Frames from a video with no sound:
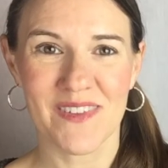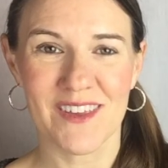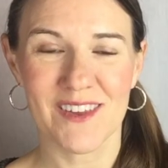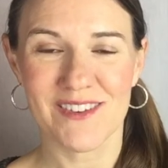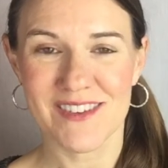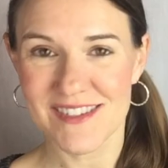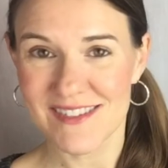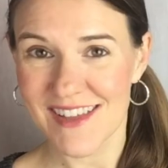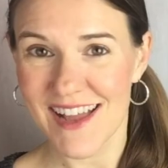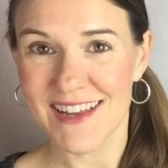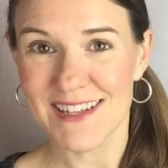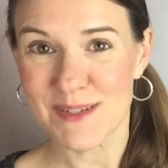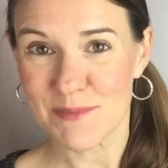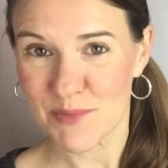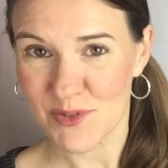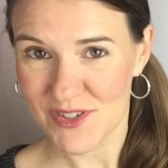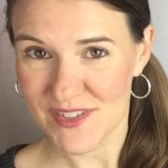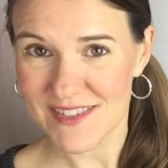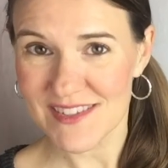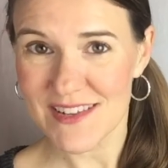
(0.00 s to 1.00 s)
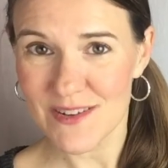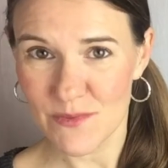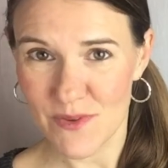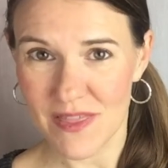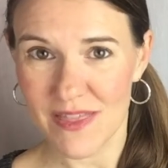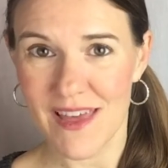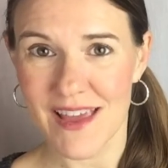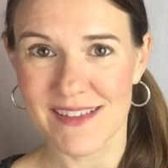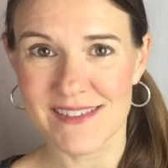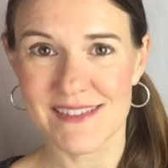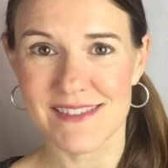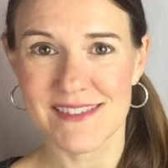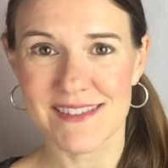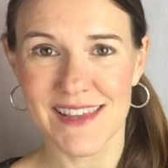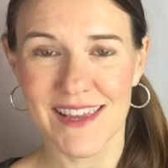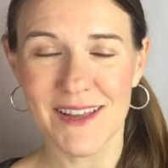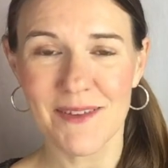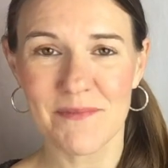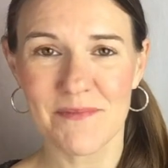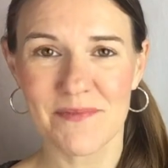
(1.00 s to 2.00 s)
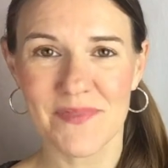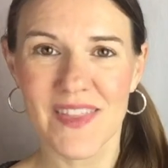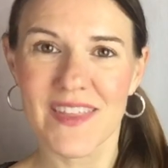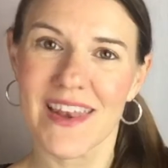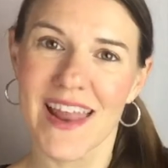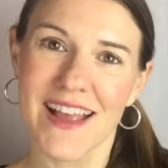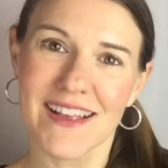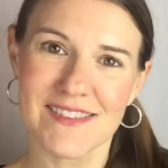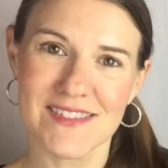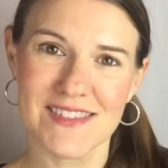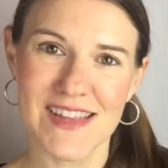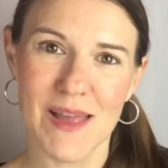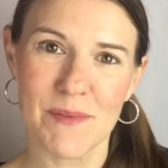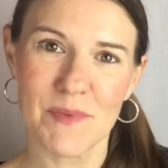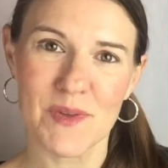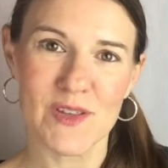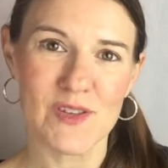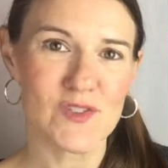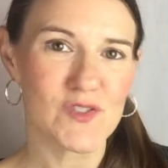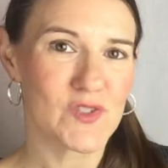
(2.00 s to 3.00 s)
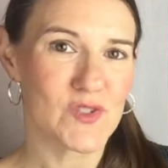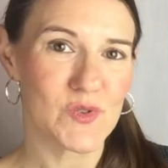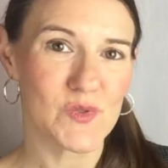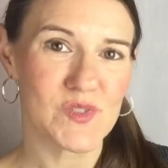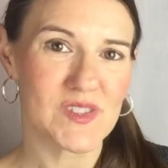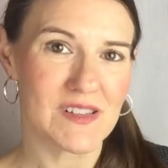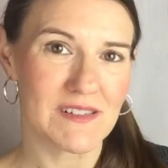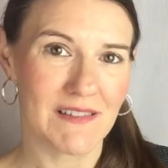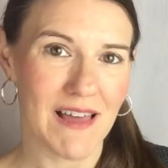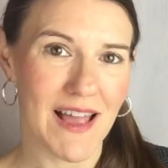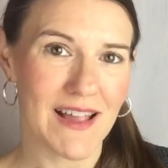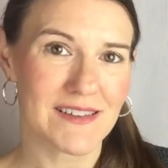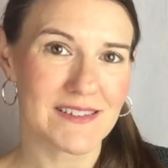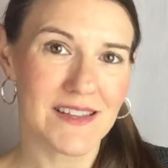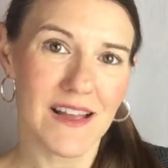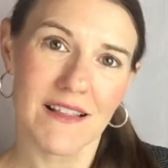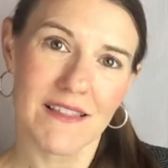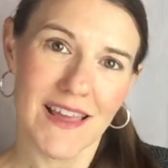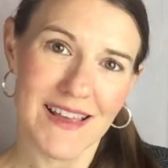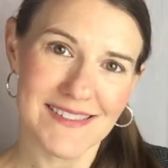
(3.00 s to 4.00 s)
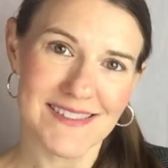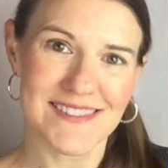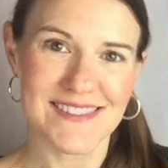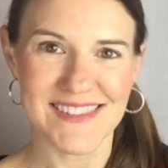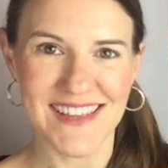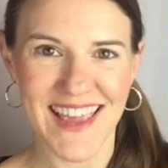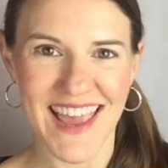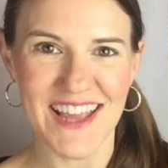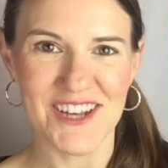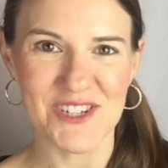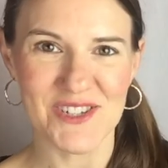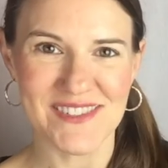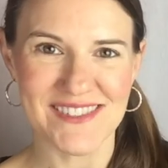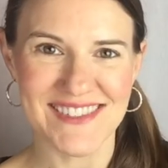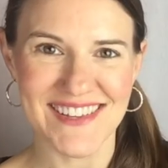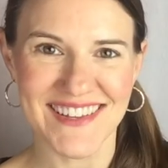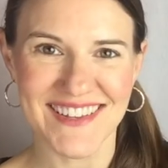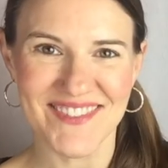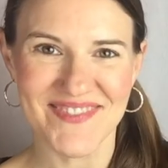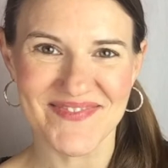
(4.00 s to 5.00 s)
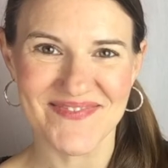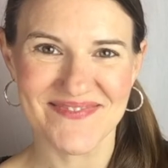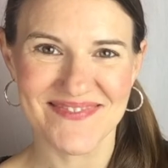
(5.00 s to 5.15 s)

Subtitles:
you decide to proceed with licensing, the next step is to select a licensing agency.